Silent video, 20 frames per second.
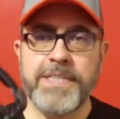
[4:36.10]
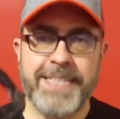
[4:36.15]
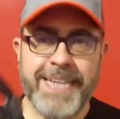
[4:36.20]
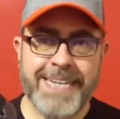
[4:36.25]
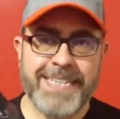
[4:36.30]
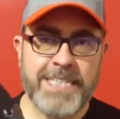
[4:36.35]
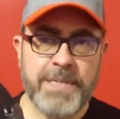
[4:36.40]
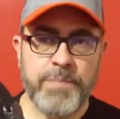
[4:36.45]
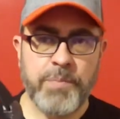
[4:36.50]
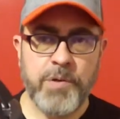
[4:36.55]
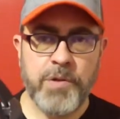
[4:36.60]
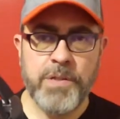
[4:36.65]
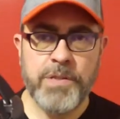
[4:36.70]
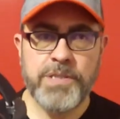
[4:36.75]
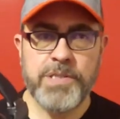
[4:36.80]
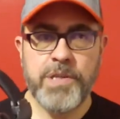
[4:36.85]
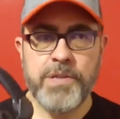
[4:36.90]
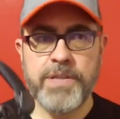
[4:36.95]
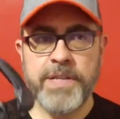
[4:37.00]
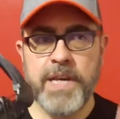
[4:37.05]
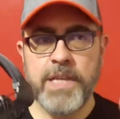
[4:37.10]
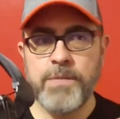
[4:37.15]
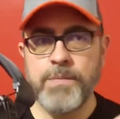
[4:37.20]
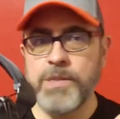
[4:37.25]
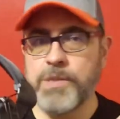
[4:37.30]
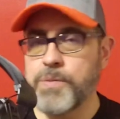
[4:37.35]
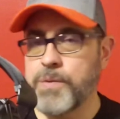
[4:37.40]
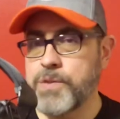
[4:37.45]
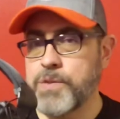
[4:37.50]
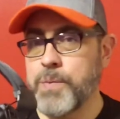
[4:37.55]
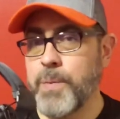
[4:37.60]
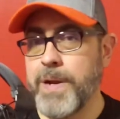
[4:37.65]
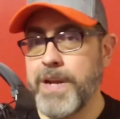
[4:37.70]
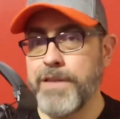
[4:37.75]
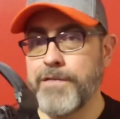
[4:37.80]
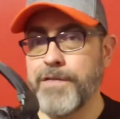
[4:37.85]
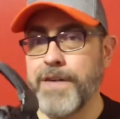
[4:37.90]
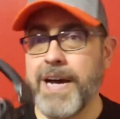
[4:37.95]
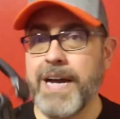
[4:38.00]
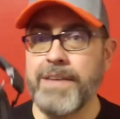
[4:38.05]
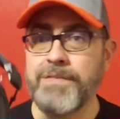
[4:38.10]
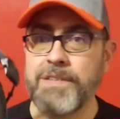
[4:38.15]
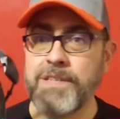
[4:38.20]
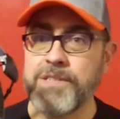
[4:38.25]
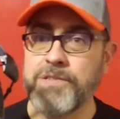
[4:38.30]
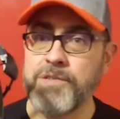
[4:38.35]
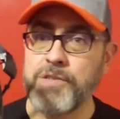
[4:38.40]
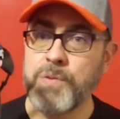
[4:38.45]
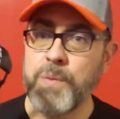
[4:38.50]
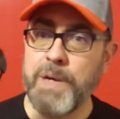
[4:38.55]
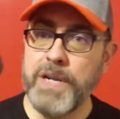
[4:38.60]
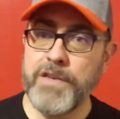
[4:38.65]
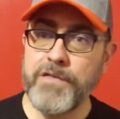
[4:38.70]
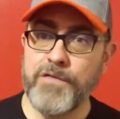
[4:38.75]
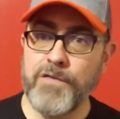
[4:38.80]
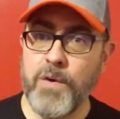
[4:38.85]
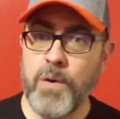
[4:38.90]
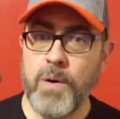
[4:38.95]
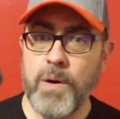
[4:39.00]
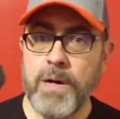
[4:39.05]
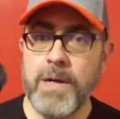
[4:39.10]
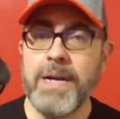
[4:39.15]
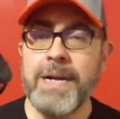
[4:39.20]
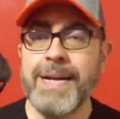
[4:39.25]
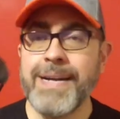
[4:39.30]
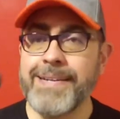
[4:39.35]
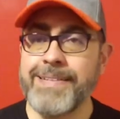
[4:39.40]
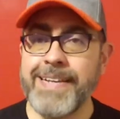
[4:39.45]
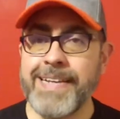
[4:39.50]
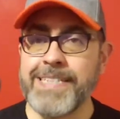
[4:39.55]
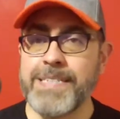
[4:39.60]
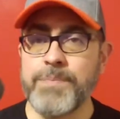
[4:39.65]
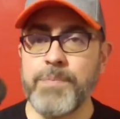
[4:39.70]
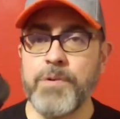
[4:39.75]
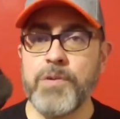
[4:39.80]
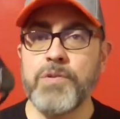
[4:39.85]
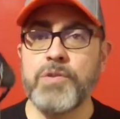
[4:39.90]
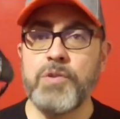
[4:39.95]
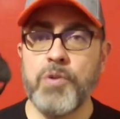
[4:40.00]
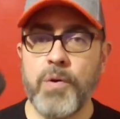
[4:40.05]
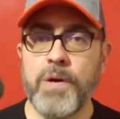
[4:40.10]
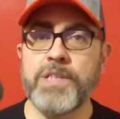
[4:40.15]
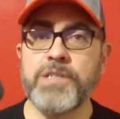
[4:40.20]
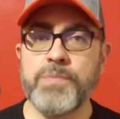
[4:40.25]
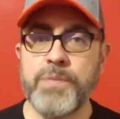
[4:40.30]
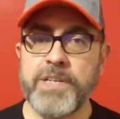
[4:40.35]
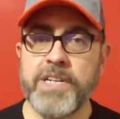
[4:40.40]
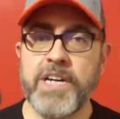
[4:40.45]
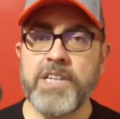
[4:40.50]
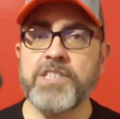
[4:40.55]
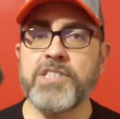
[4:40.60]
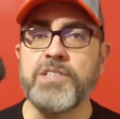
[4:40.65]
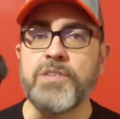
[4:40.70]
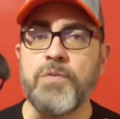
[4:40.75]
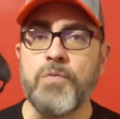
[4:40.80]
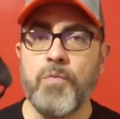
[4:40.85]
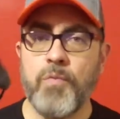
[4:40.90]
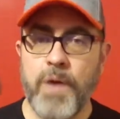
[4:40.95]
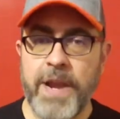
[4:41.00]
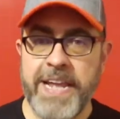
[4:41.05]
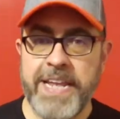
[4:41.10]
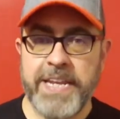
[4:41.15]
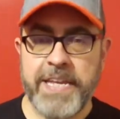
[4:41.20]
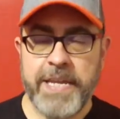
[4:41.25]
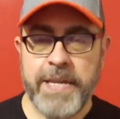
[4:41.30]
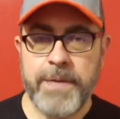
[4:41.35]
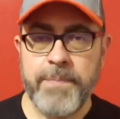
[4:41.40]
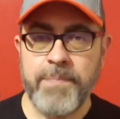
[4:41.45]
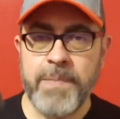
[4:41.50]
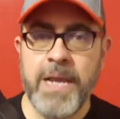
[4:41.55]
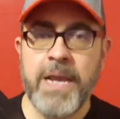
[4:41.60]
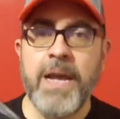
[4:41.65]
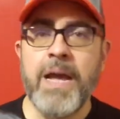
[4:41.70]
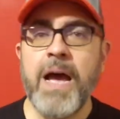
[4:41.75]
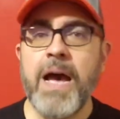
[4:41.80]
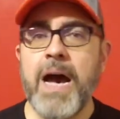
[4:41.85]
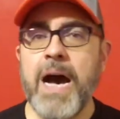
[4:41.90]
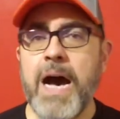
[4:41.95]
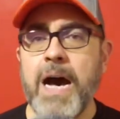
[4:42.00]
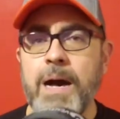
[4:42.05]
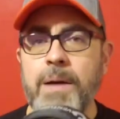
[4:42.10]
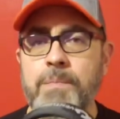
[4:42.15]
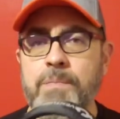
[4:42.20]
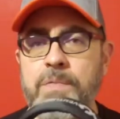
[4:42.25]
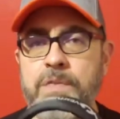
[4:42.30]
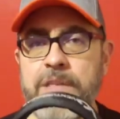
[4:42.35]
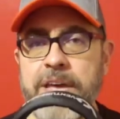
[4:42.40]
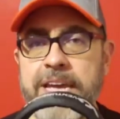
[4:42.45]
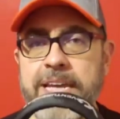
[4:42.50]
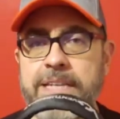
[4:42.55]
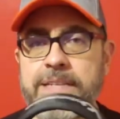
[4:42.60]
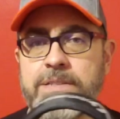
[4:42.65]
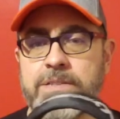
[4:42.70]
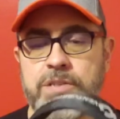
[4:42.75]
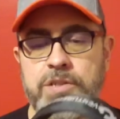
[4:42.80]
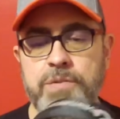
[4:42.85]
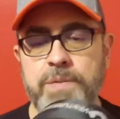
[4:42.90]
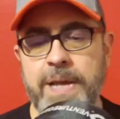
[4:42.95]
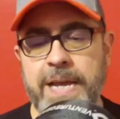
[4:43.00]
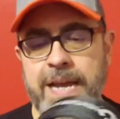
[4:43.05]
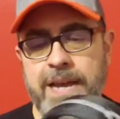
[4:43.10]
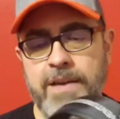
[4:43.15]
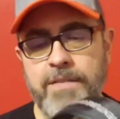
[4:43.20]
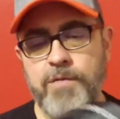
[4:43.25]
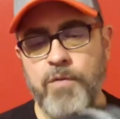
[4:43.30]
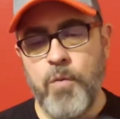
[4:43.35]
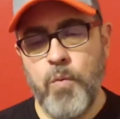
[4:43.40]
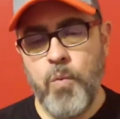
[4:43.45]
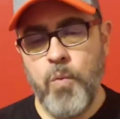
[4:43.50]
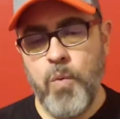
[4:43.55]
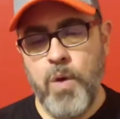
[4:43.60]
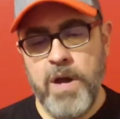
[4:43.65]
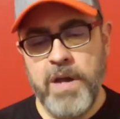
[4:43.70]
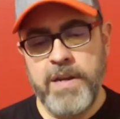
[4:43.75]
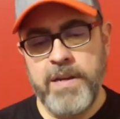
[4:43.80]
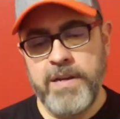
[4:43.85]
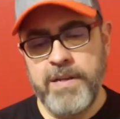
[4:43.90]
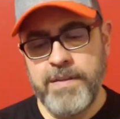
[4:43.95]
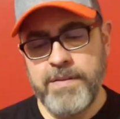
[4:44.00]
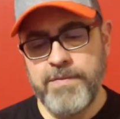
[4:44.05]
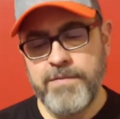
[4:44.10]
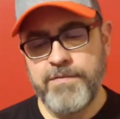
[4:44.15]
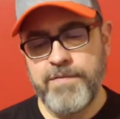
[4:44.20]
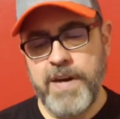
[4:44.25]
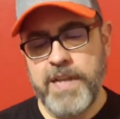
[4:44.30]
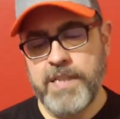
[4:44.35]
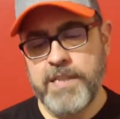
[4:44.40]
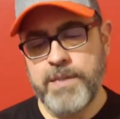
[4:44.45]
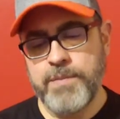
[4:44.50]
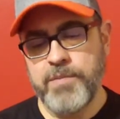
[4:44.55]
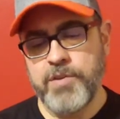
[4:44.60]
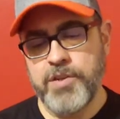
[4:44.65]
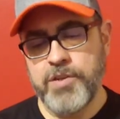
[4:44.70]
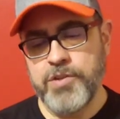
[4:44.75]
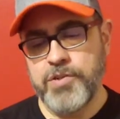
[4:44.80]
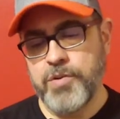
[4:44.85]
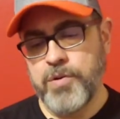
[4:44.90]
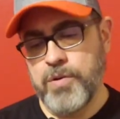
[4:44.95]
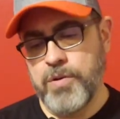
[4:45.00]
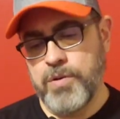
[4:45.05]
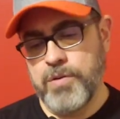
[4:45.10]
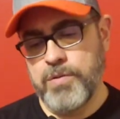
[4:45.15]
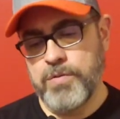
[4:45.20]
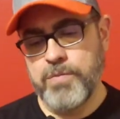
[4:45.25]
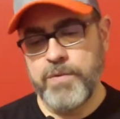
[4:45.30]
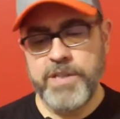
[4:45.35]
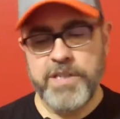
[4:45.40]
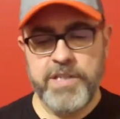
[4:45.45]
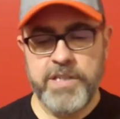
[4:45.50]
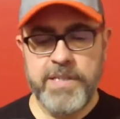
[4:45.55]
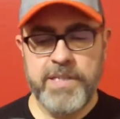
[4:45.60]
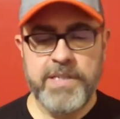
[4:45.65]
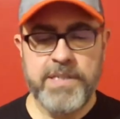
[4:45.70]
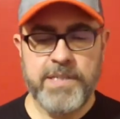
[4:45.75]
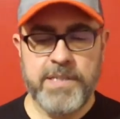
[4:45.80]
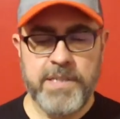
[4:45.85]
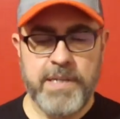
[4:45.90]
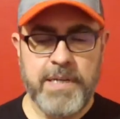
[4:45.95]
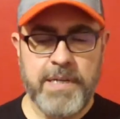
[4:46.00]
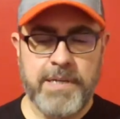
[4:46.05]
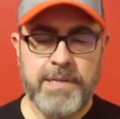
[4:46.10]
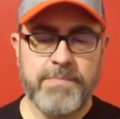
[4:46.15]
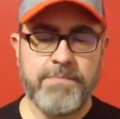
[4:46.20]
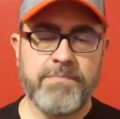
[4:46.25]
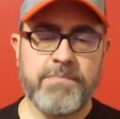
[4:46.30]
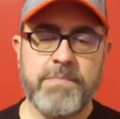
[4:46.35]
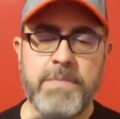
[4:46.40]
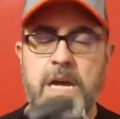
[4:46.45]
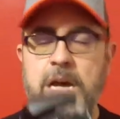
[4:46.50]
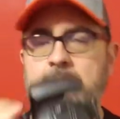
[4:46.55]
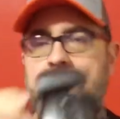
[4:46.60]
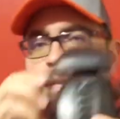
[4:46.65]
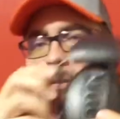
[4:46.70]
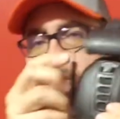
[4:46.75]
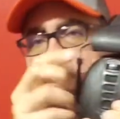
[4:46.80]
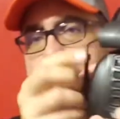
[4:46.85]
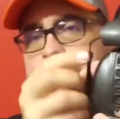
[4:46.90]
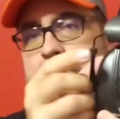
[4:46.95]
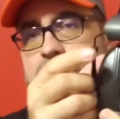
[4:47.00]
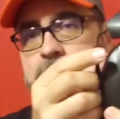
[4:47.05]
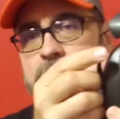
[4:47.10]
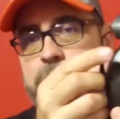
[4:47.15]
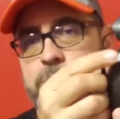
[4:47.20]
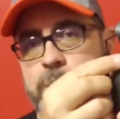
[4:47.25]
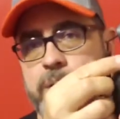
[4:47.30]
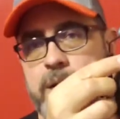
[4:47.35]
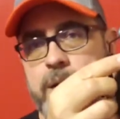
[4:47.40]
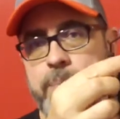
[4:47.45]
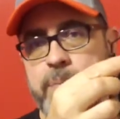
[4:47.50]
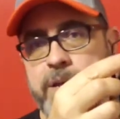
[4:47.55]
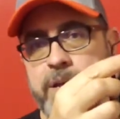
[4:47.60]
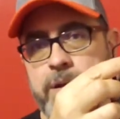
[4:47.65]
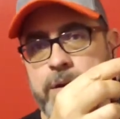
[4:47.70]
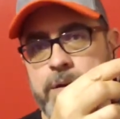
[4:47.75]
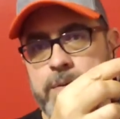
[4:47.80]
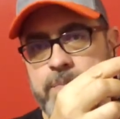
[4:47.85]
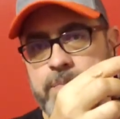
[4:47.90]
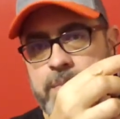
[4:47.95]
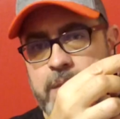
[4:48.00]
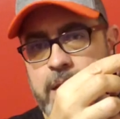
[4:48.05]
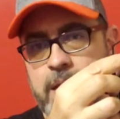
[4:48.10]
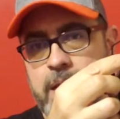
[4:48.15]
decibel, so the other ones were 25, these are 24 decibel noise reduction rating. They do have 1 volume control, which is on this one up here.